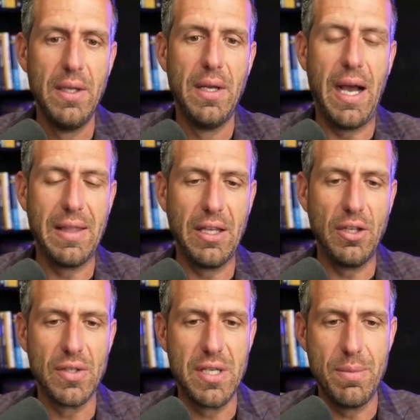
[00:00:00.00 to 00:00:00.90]
I think
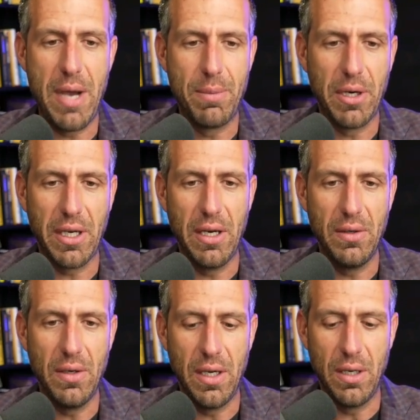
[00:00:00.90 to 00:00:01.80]
you'll see the bond market
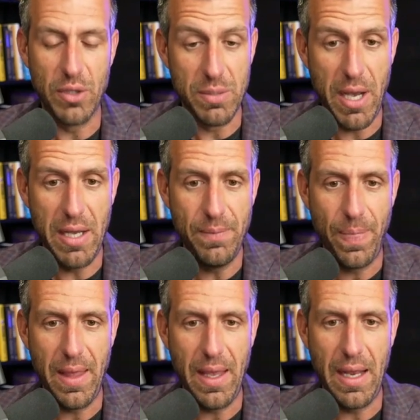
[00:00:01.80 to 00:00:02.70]
uh, respond,
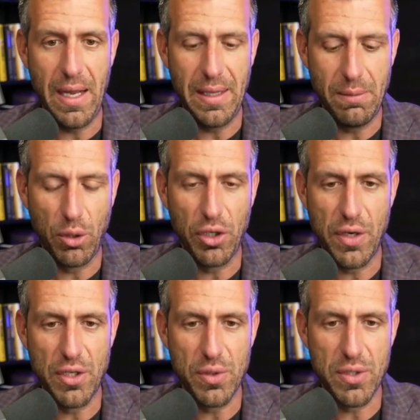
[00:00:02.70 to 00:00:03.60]
and I think mortgage
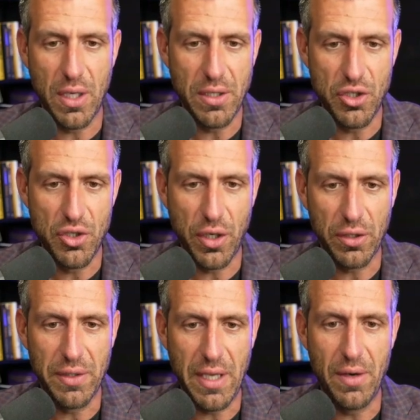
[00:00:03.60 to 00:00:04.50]
rates will start to
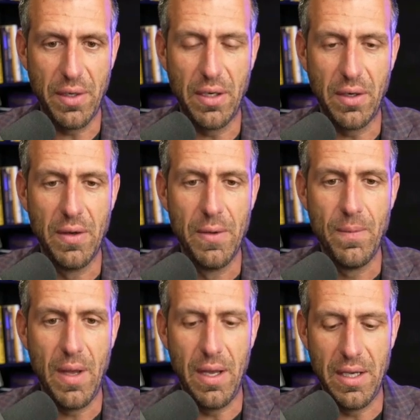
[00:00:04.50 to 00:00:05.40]
trickle down here
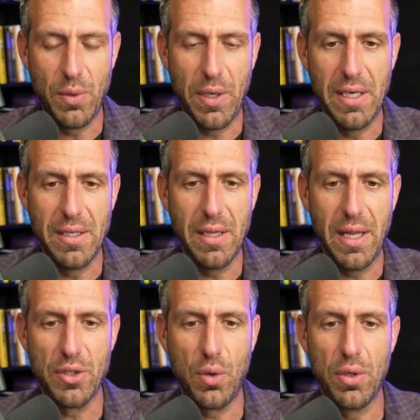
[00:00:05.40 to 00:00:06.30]
uh, as we get into the
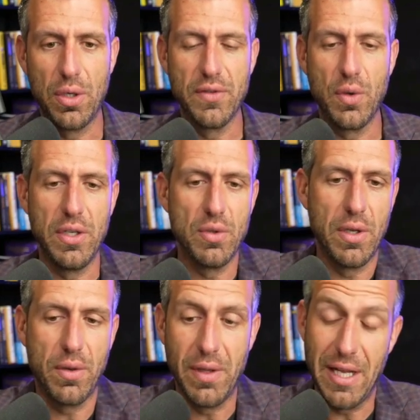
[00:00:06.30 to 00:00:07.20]
last quarter of
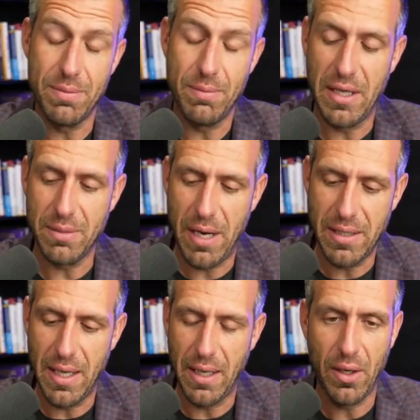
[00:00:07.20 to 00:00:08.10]
2023. That's that's my
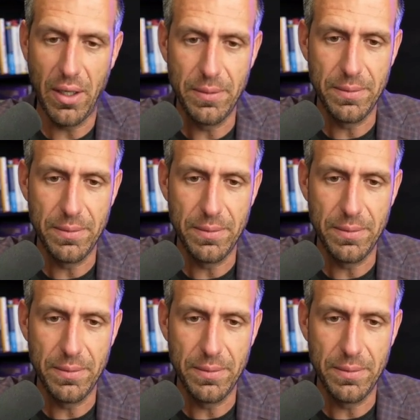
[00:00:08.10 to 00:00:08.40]
take on it.